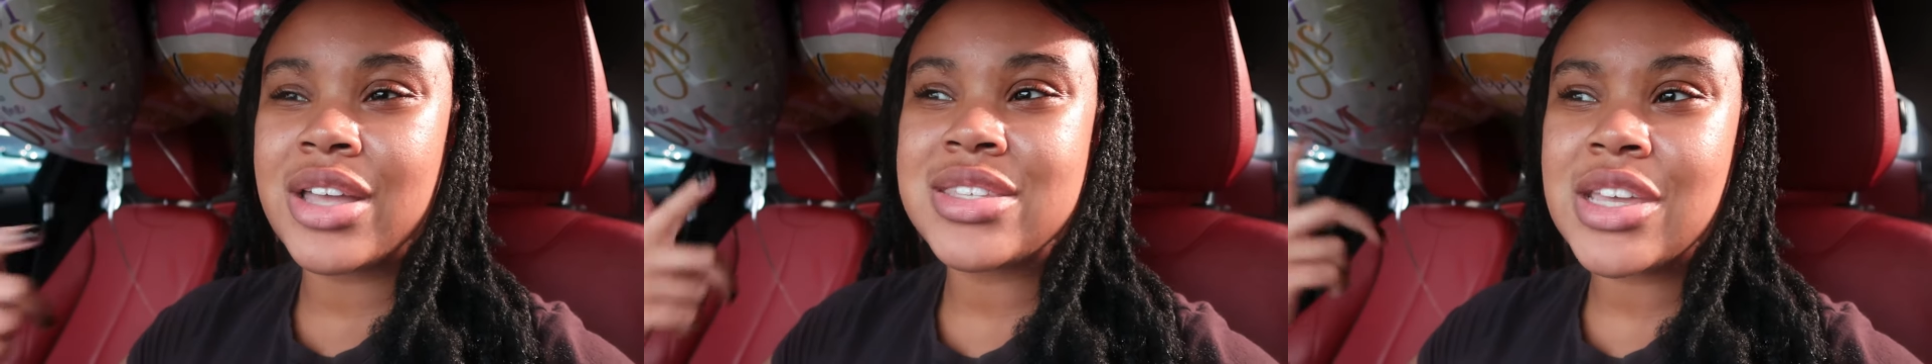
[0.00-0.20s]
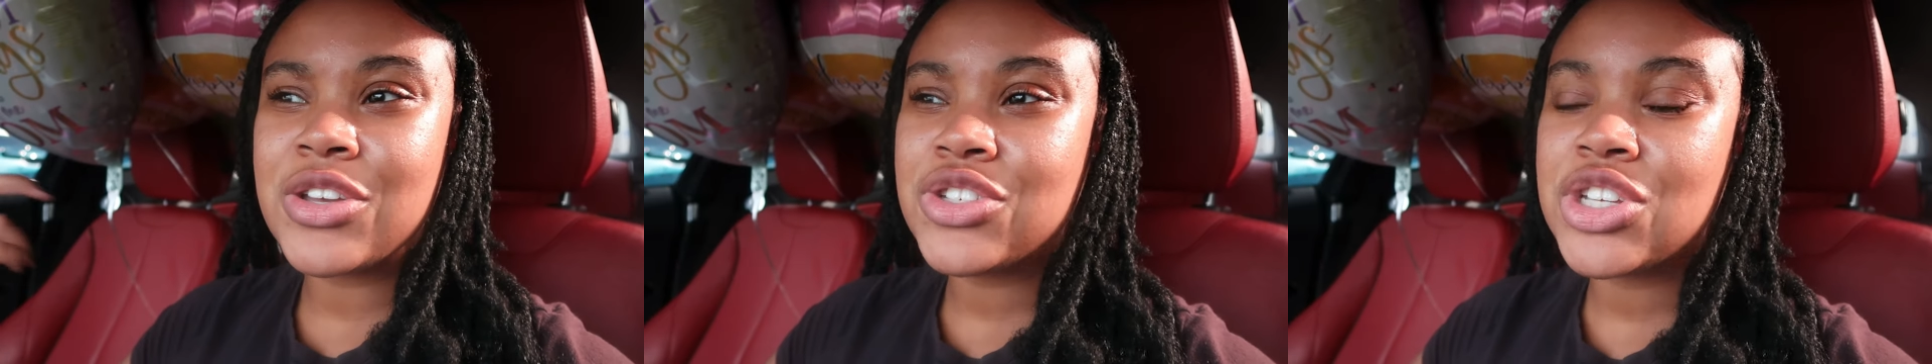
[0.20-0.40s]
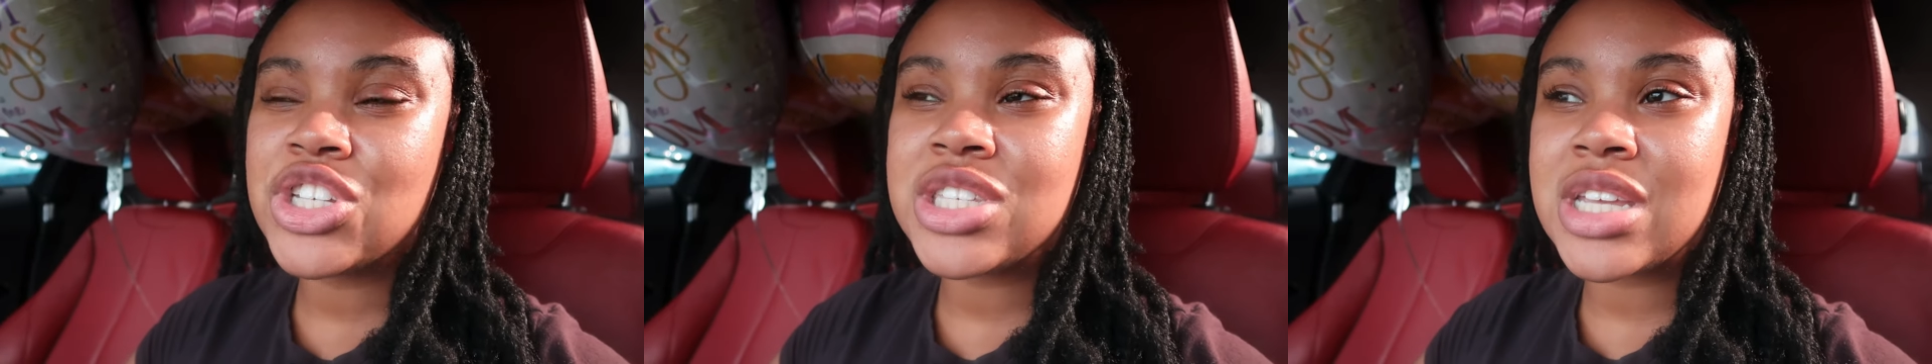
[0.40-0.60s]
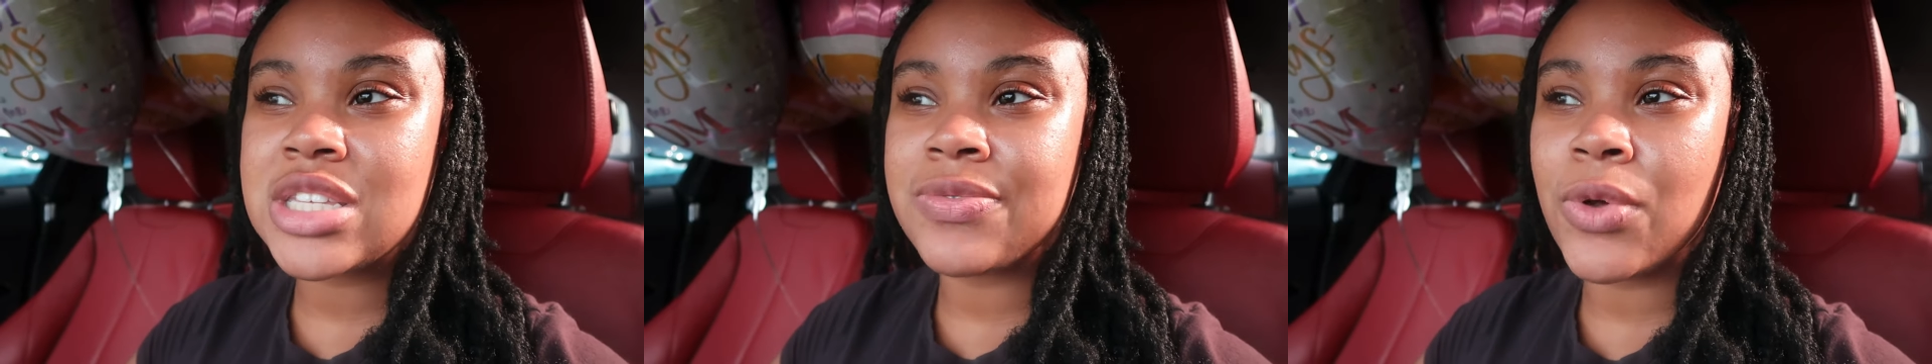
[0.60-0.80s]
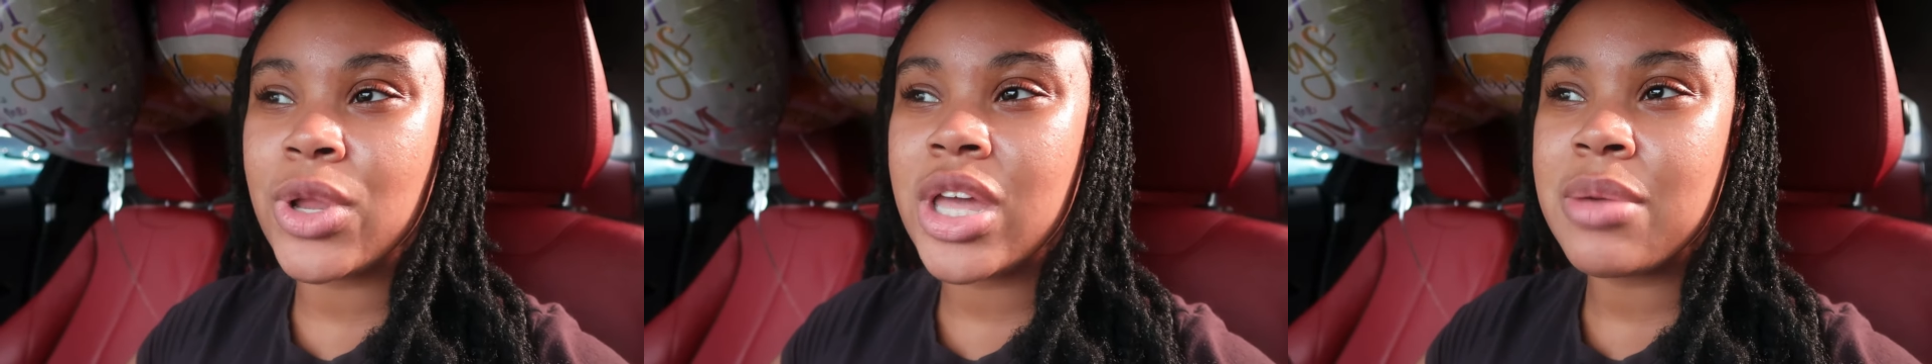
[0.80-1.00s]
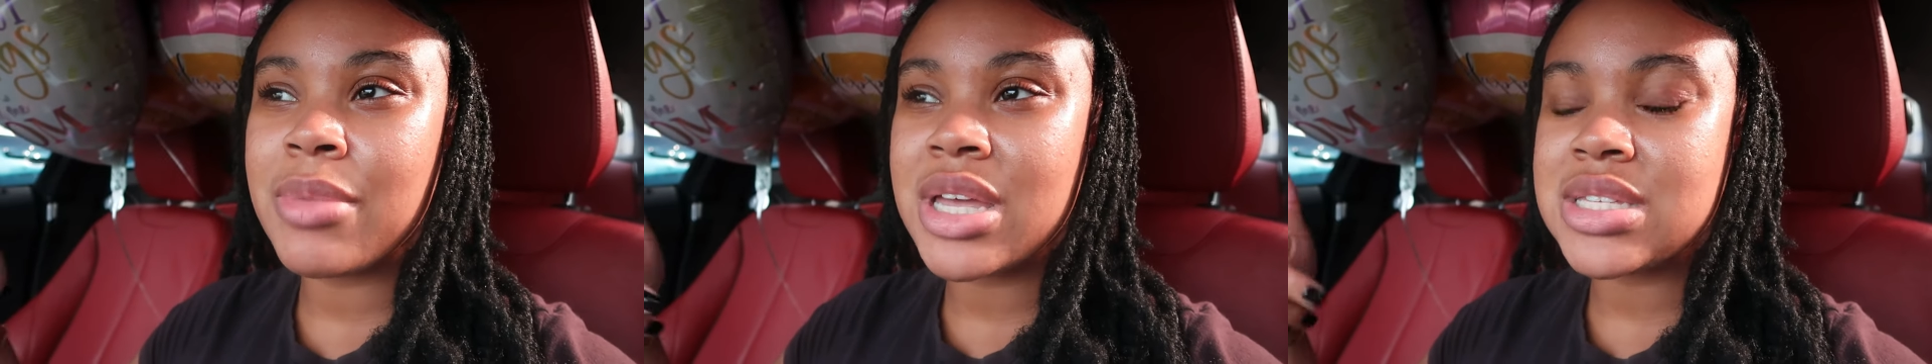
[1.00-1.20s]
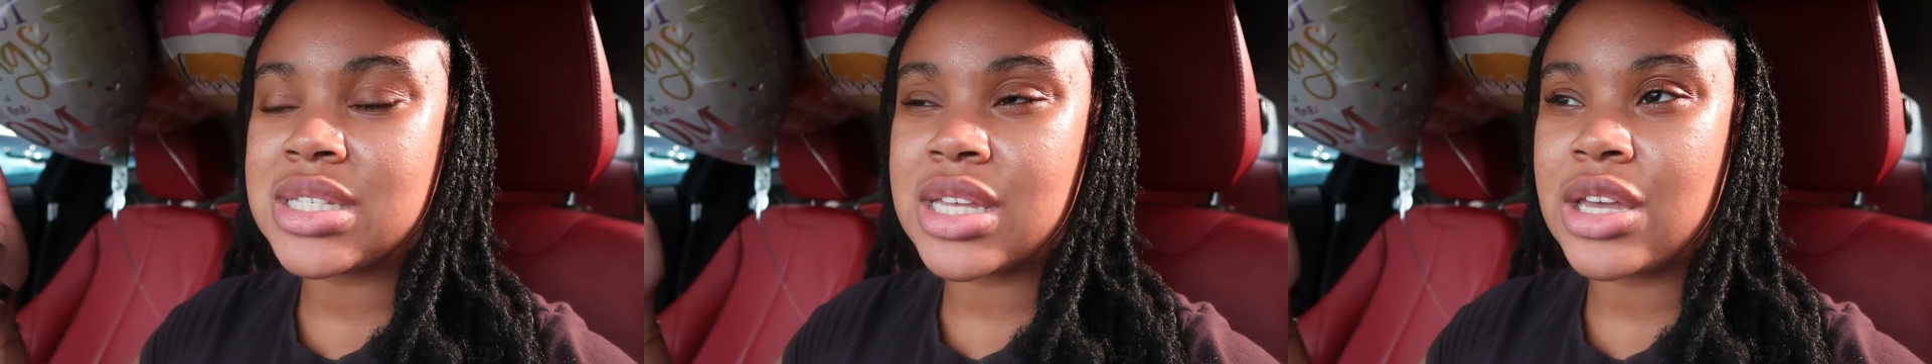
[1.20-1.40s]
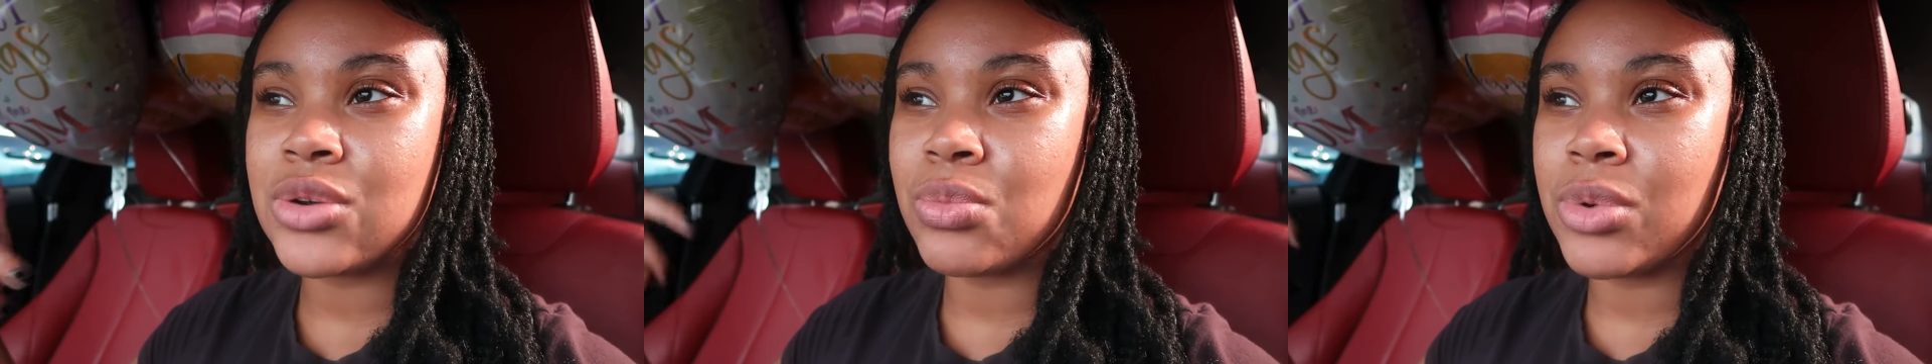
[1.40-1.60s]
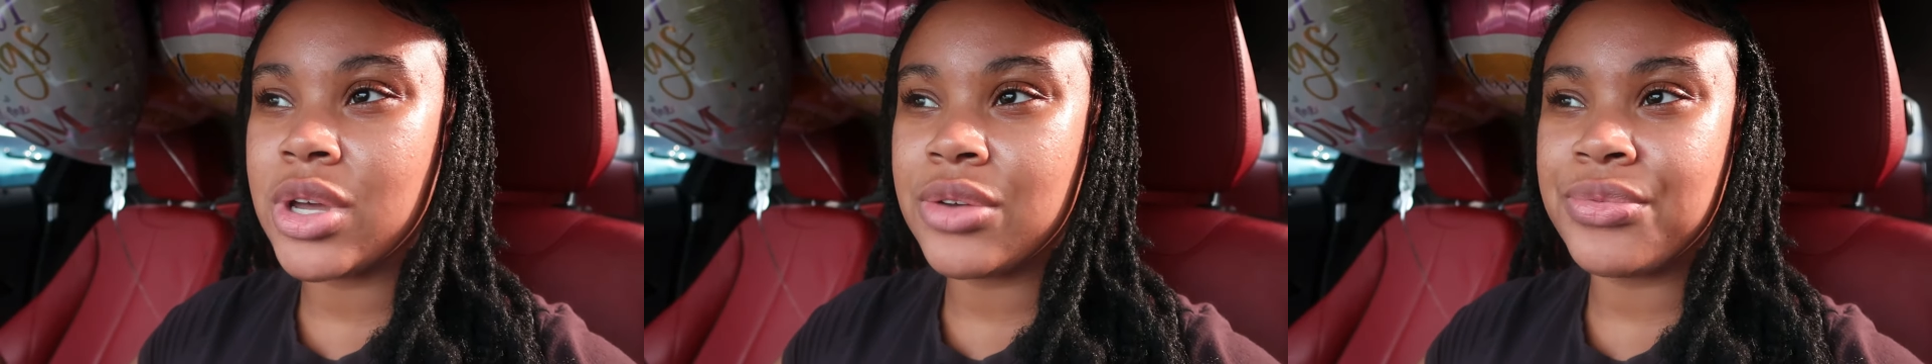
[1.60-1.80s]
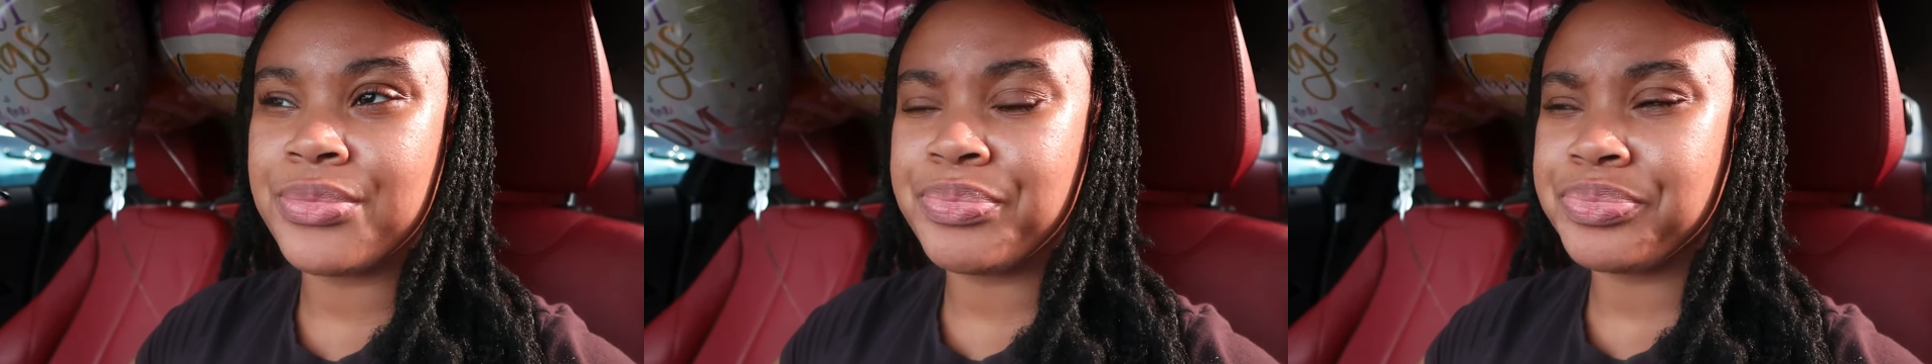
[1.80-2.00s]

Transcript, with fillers: because I usually just exfoliate my skin with